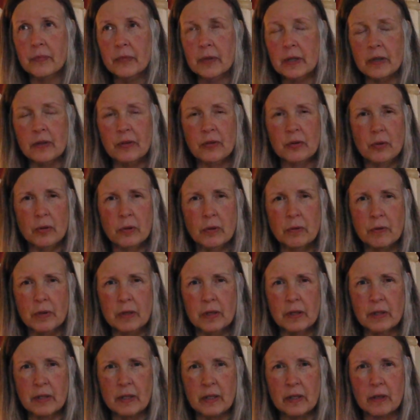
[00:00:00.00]
It's sort of a
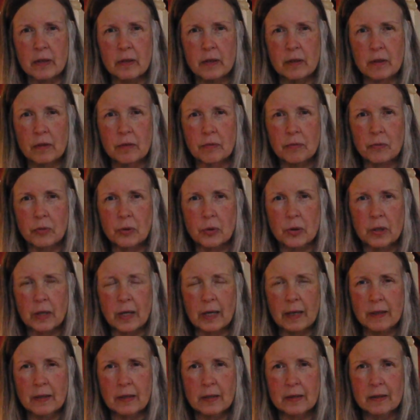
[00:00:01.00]
teal.
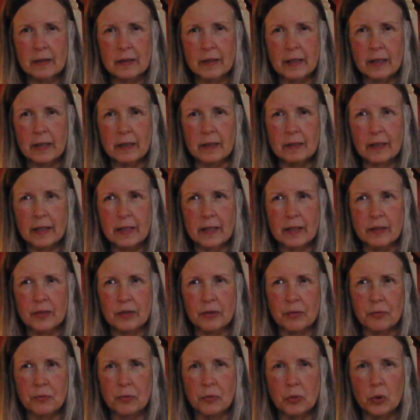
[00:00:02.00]
I think like it's
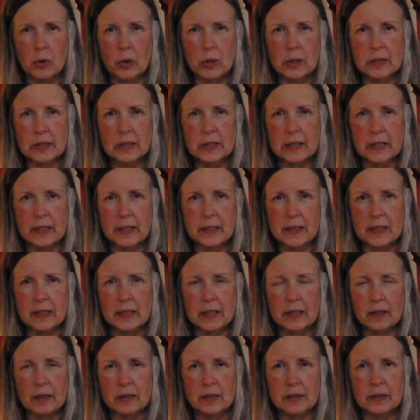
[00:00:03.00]
a foresty
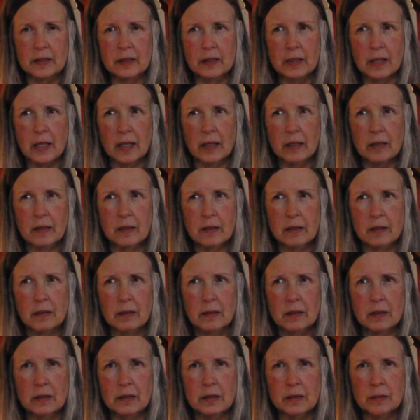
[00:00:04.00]
teal. It's
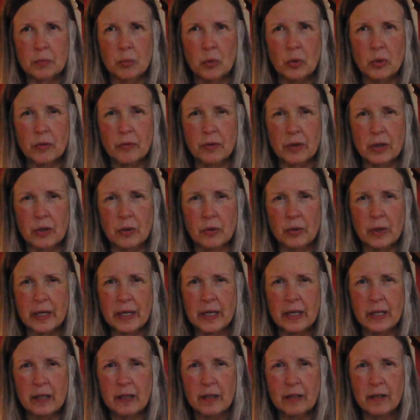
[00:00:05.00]
more of a
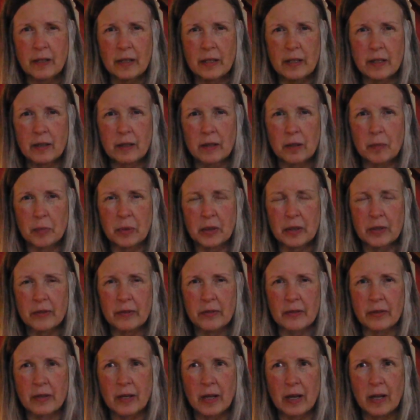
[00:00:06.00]
green teal, but
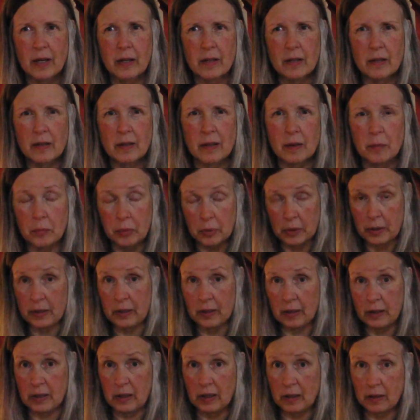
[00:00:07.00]
it's not
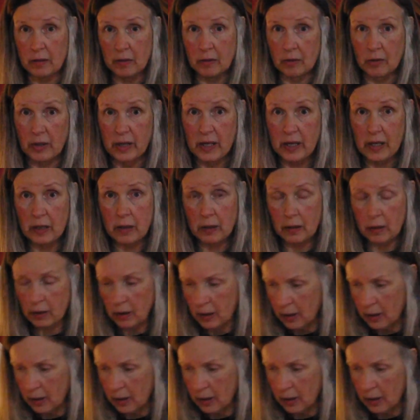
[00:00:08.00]
completely green.